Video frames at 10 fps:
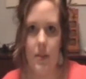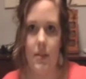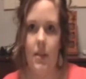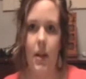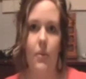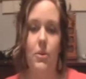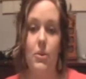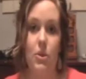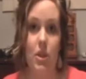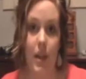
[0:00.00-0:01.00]
You know,
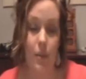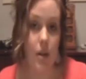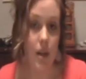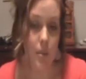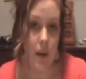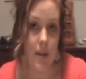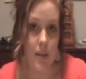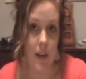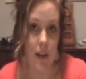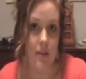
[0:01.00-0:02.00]
so should they worry about
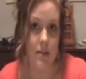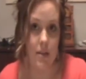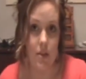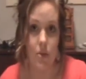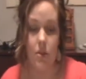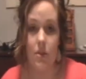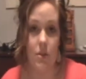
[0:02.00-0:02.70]
their constitution?